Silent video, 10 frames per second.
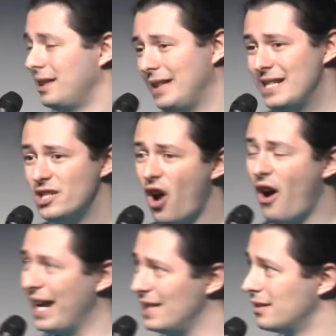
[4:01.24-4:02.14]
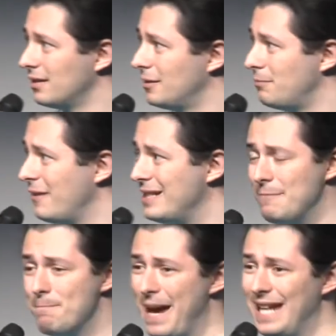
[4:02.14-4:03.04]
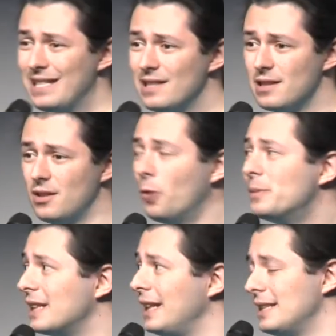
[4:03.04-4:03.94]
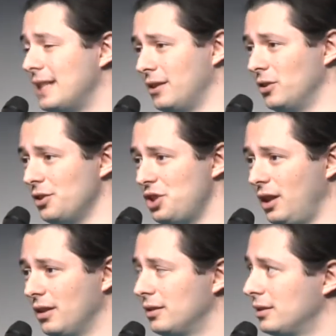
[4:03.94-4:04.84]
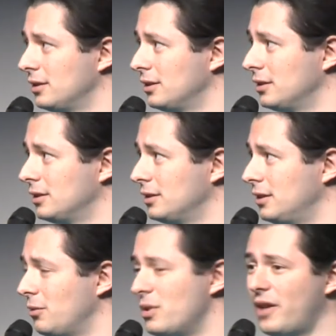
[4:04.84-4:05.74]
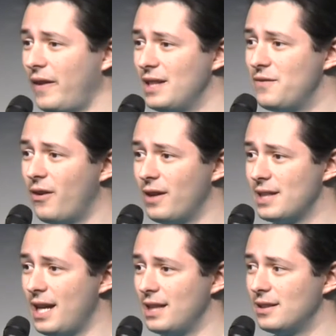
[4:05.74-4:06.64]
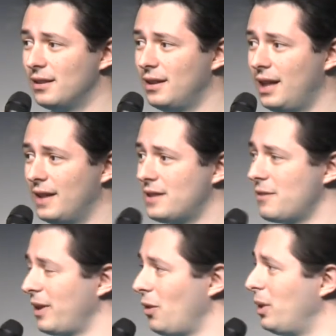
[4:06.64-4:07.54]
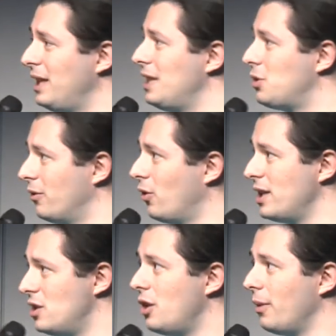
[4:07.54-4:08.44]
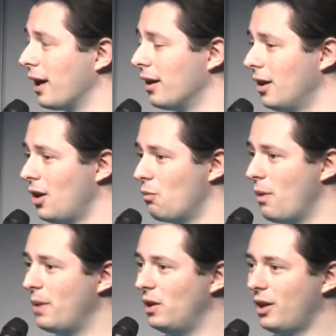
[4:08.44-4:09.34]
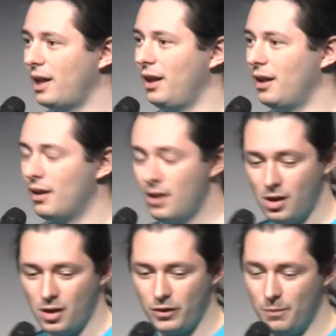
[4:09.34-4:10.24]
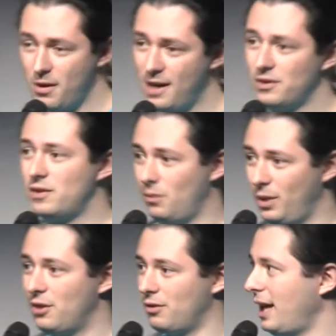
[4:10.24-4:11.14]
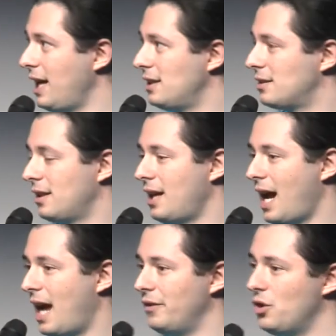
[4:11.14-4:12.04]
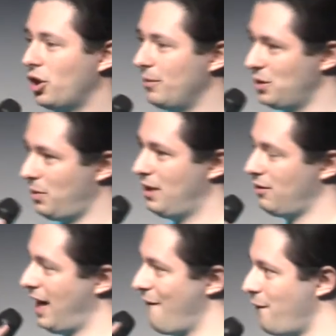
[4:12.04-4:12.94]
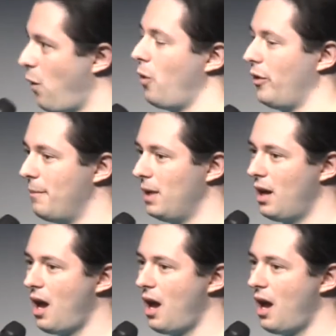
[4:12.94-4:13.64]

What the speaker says: and then died, buried in patents and obsolete technology, which I think is very sad. And that's something that we need to avoid doing when we're looking at the browsers that we create and the documents we create for them.